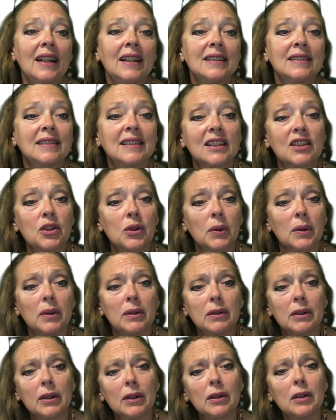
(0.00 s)

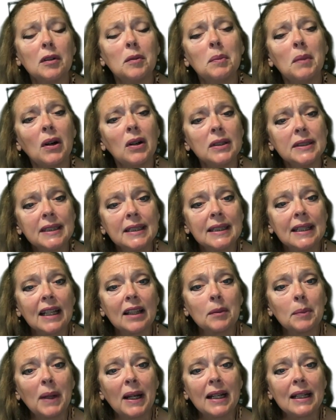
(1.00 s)
6-year-old girl mauled to
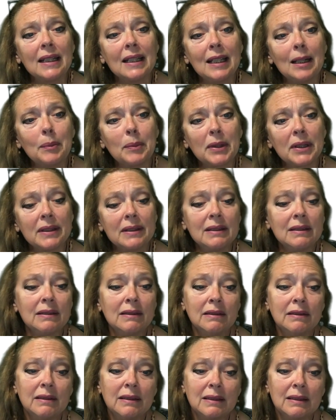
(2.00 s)
death by a leopard.
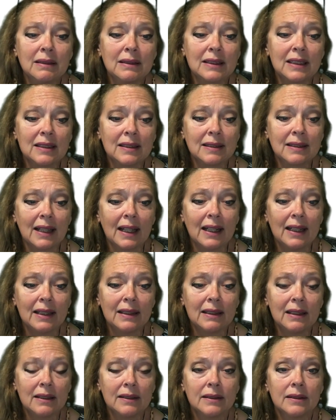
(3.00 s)
Oh, that's sad.